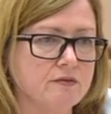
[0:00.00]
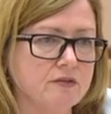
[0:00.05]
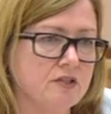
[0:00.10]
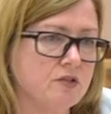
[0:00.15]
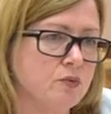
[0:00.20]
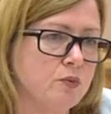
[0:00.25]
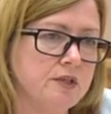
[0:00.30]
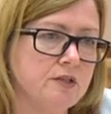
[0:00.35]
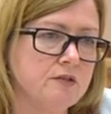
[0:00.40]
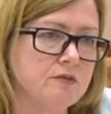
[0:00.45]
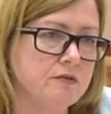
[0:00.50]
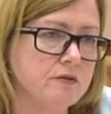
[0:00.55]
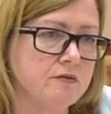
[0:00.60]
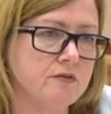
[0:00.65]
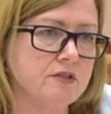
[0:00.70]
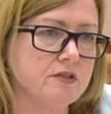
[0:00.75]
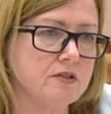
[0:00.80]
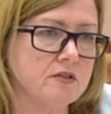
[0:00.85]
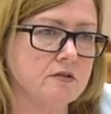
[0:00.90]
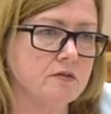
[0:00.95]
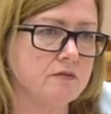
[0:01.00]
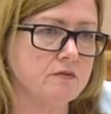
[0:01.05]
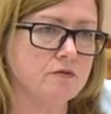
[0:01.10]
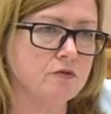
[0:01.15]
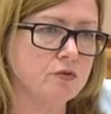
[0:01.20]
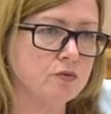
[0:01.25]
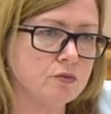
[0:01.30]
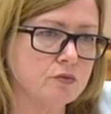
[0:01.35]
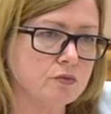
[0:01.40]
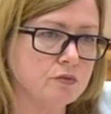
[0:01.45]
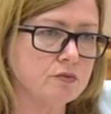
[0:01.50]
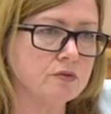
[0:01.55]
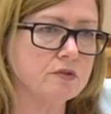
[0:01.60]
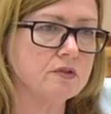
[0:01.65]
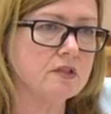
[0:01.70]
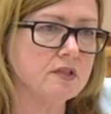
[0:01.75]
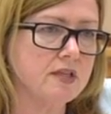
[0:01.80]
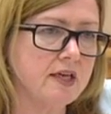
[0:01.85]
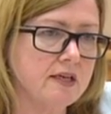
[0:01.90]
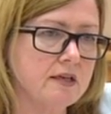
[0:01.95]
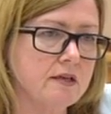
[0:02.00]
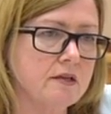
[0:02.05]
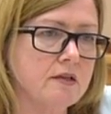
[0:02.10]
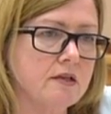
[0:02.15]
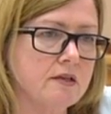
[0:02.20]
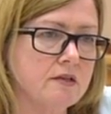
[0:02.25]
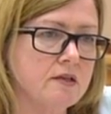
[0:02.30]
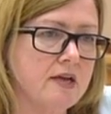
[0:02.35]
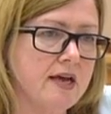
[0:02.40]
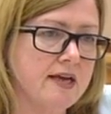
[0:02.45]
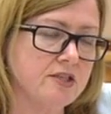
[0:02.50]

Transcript: of a suite of investigative tools that that